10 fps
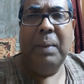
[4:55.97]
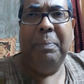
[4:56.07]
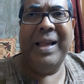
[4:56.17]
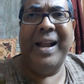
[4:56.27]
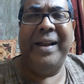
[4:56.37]

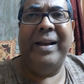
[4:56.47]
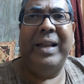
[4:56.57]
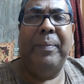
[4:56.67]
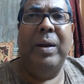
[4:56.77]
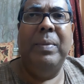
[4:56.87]
planetary
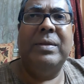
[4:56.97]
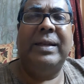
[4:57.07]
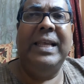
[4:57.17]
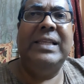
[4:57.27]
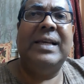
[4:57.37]
table means that
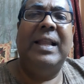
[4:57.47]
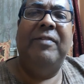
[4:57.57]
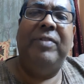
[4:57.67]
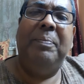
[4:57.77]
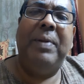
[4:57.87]
each and
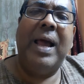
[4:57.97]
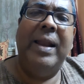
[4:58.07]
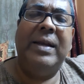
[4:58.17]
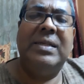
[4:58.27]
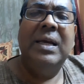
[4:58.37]
every
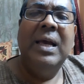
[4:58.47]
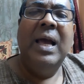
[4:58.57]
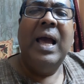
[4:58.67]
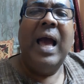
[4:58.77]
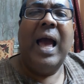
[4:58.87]
planet
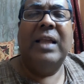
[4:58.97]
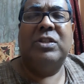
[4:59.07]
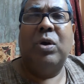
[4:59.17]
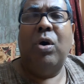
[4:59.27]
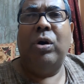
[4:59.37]
has
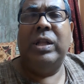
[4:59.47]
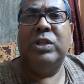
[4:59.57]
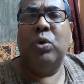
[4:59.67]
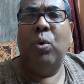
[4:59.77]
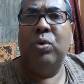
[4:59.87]
got
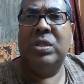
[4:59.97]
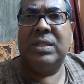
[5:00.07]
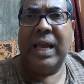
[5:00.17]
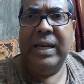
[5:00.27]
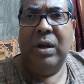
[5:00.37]
his own
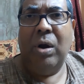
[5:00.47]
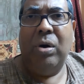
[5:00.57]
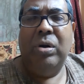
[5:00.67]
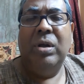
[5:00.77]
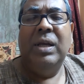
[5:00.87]
sign
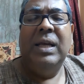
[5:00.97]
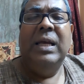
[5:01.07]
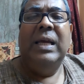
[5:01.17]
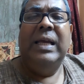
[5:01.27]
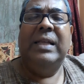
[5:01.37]
lord,
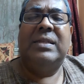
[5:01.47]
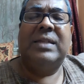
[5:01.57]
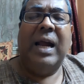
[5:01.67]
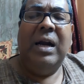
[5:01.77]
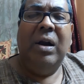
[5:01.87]
its
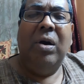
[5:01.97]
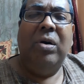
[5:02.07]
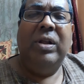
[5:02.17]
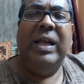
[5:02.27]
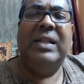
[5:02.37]
star
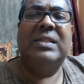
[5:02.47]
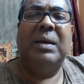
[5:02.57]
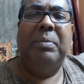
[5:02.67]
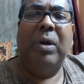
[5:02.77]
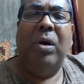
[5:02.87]
lord, its
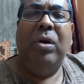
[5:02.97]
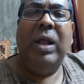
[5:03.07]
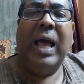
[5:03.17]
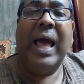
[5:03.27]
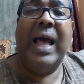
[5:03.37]

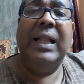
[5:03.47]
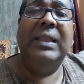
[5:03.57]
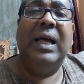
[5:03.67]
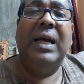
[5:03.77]
sublord, and